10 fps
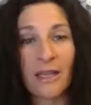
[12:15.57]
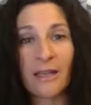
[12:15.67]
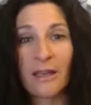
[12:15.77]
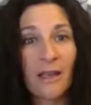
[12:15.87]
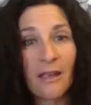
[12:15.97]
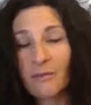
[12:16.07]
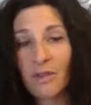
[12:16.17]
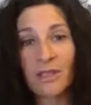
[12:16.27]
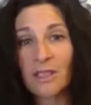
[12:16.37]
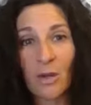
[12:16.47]
Like
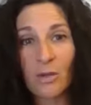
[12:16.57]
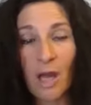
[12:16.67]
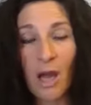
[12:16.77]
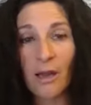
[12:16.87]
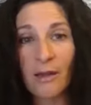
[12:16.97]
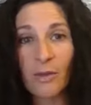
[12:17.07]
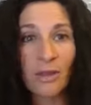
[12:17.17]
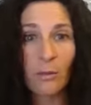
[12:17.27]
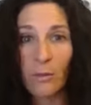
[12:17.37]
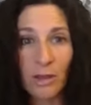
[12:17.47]
the list goes on with
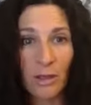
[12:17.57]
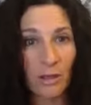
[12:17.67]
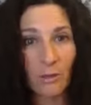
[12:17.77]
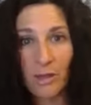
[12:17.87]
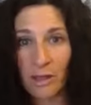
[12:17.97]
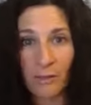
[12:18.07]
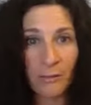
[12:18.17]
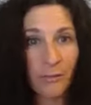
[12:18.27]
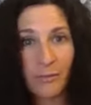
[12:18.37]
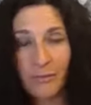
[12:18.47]

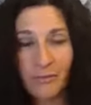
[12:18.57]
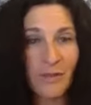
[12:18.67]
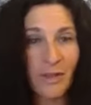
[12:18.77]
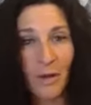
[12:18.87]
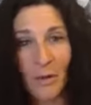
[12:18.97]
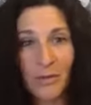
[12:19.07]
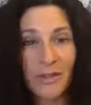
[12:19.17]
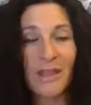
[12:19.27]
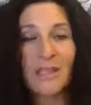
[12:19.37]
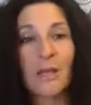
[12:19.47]
the
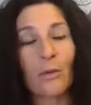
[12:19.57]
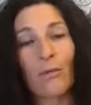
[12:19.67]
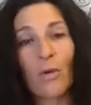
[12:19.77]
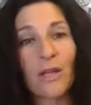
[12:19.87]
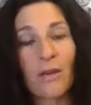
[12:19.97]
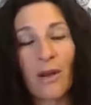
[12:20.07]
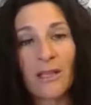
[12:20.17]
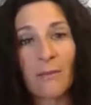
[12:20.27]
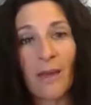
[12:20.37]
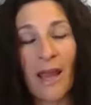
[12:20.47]
things that were rolling
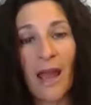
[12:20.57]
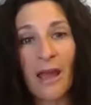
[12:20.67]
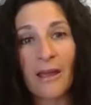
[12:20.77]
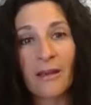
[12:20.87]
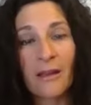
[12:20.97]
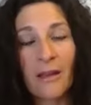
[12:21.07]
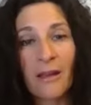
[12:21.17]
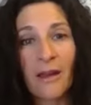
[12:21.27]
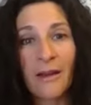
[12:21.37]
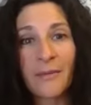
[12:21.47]
around in my head.
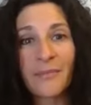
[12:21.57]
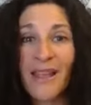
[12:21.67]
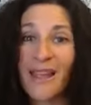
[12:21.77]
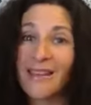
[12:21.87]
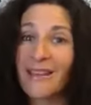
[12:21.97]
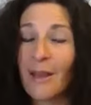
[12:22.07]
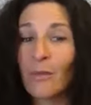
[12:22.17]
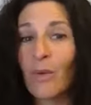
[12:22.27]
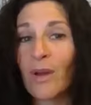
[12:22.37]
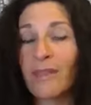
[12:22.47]

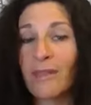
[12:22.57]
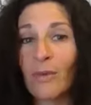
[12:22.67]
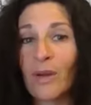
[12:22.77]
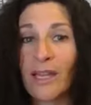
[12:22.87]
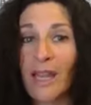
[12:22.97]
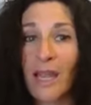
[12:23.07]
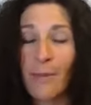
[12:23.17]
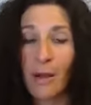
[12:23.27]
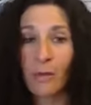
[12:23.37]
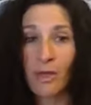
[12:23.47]
And when it came
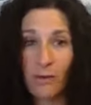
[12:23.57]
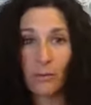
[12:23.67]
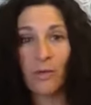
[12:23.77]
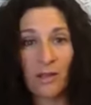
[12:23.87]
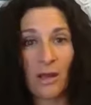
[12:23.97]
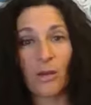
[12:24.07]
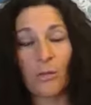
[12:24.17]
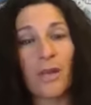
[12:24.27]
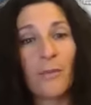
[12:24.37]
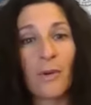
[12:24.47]
out, even with other
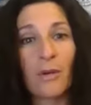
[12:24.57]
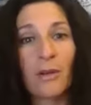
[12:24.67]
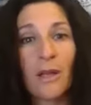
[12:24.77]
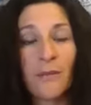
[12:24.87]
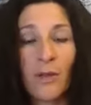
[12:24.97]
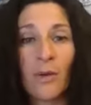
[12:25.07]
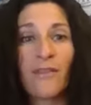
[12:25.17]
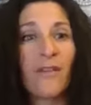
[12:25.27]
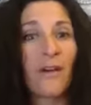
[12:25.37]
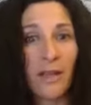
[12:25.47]
people, I
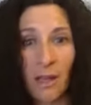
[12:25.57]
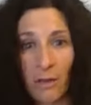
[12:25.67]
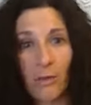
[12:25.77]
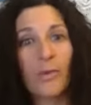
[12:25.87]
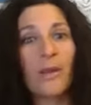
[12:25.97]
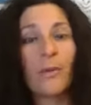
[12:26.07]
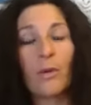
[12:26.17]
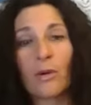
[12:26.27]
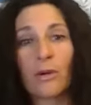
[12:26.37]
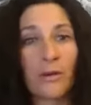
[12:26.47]
felt like other
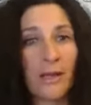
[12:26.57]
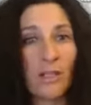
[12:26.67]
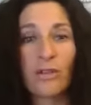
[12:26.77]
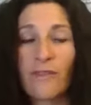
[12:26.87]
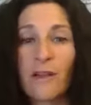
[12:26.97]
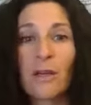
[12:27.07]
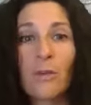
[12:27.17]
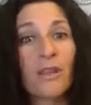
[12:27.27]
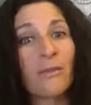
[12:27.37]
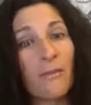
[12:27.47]
people were interfering
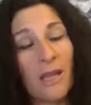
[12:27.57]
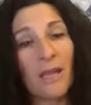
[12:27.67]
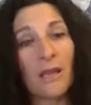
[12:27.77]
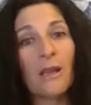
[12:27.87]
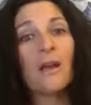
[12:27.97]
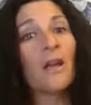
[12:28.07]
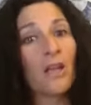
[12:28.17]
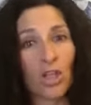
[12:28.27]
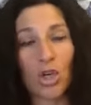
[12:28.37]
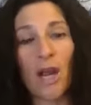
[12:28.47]
with me
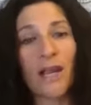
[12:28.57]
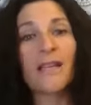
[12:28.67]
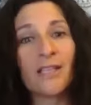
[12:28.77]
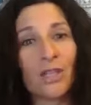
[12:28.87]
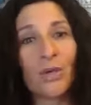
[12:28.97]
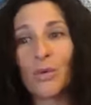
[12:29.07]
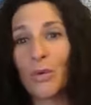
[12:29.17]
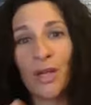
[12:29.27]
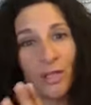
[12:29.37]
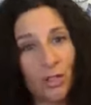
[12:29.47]
trying
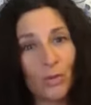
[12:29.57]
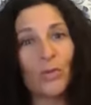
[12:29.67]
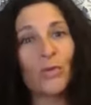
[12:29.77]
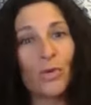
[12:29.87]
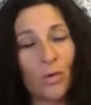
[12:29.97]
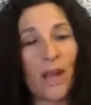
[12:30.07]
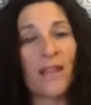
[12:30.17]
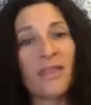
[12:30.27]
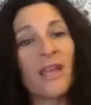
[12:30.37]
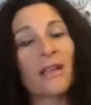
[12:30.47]
to do the
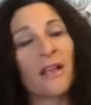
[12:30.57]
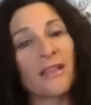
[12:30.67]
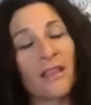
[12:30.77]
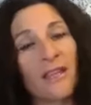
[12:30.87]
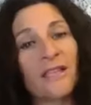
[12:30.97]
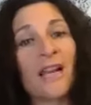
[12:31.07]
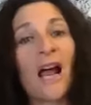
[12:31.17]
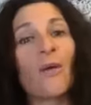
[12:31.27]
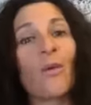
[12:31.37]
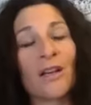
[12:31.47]
right thing, like the things that
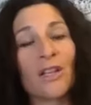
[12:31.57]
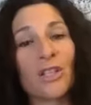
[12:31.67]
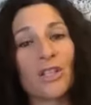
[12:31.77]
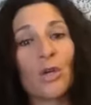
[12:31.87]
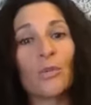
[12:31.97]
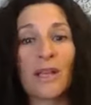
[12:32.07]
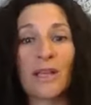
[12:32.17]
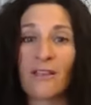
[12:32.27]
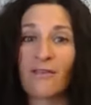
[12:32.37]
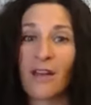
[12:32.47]
I wanted to do,
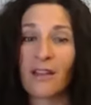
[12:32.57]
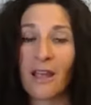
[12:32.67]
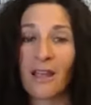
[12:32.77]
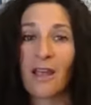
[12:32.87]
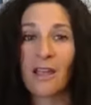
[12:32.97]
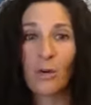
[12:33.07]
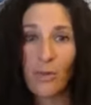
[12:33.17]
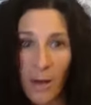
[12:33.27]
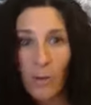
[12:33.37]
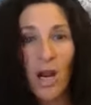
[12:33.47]
because I felt like,
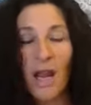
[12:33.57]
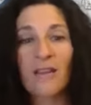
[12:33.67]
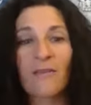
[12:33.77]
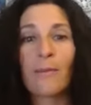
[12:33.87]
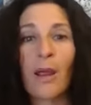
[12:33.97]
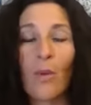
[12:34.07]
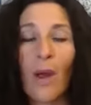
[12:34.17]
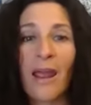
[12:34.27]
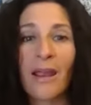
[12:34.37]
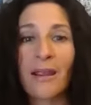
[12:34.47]
they were kind of in my
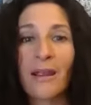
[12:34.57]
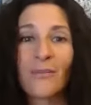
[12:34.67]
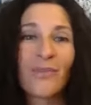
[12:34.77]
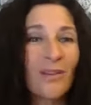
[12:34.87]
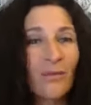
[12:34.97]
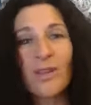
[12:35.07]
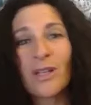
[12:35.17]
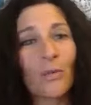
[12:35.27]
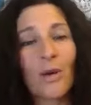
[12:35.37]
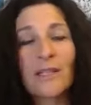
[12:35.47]
way. It
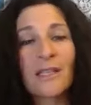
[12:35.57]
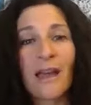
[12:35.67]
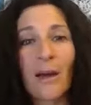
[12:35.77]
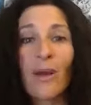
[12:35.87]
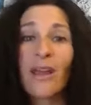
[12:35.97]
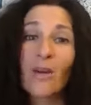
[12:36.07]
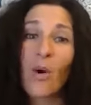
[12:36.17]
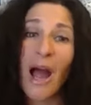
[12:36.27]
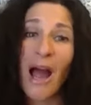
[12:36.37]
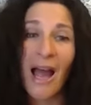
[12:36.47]
really wasn't that way
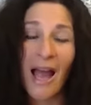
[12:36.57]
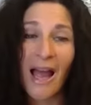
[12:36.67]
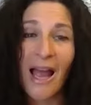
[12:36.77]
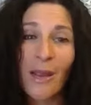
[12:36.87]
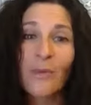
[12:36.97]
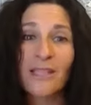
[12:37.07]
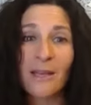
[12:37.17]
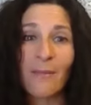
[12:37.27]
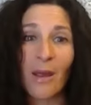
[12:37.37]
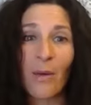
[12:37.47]
though. I was
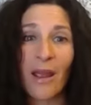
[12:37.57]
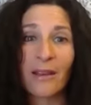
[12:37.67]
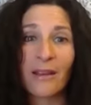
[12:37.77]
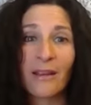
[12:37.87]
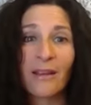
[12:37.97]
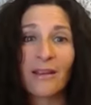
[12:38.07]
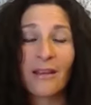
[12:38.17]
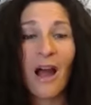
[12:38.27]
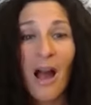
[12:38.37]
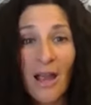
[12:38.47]
in my way.
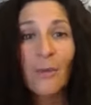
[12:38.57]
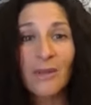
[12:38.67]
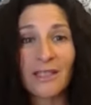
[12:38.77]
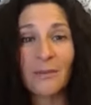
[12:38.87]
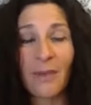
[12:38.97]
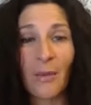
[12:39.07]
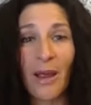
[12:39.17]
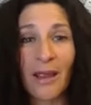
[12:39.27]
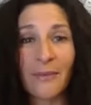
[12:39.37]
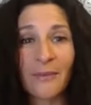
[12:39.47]
I was in my
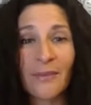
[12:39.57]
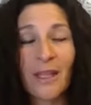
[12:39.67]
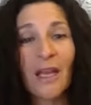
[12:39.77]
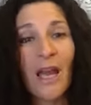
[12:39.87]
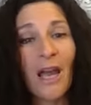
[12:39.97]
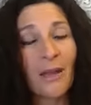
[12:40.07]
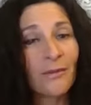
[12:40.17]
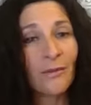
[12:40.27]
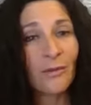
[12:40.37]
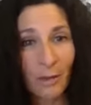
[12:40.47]
way.
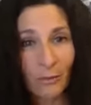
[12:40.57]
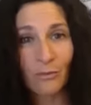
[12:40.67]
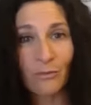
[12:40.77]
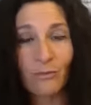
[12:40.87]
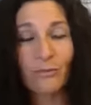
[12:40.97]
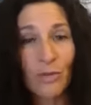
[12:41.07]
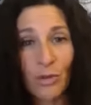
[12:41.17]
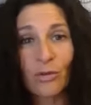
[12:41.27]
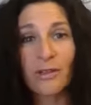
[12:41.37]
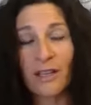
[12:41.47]
And I'm
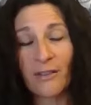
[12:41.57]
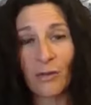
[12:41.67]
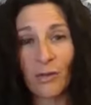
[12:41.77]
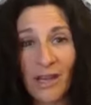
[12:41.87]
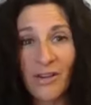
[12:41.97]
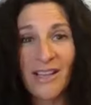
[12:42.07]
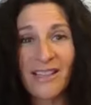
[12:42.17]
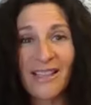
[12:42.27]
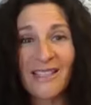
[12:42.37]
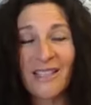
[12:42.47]
certain that if you're
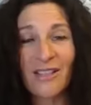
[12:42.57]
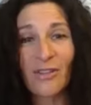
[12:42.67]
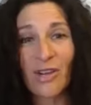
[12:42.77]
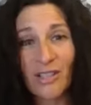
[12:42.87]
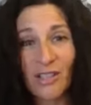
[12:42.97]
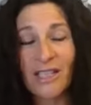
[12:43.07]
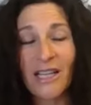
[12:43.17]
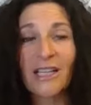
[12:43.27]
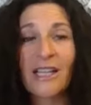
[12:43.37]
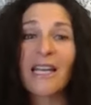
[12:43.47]
hearing this and you're
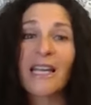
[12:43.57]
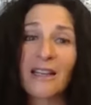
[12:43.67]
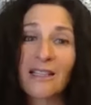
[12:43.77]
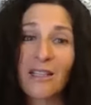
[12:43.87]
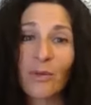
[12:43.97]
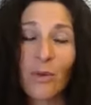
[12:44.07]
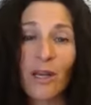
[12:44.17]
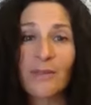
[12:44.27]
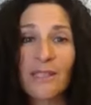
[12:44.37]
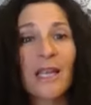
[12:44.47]
understanding and connecting with what
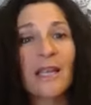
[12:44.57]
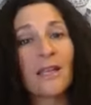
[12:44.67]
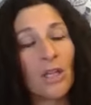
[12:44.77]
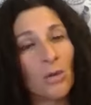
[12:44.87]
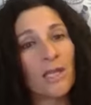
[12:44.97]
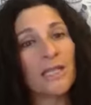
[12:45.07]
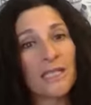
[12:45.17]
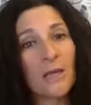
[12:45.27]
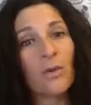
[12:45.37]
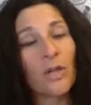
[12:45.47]
I'm saying, then you can
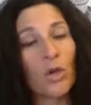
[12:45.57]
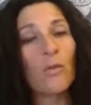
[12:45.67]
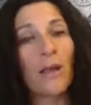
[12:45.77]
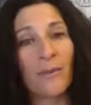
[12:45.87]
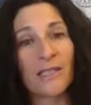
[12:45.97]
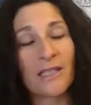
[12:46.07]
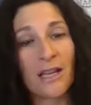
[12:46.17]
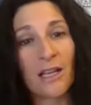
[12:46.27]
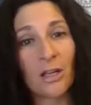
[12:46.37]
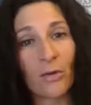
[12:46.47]
see where you might be
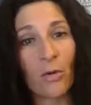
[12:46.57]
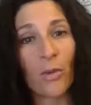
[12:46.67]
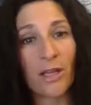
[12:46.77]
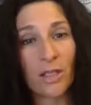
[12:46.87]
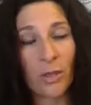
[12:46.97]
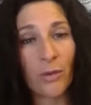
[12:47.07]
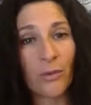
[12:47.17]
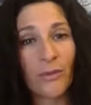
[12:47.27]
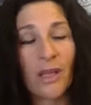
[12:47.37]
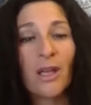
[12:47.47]
standing in your own way too.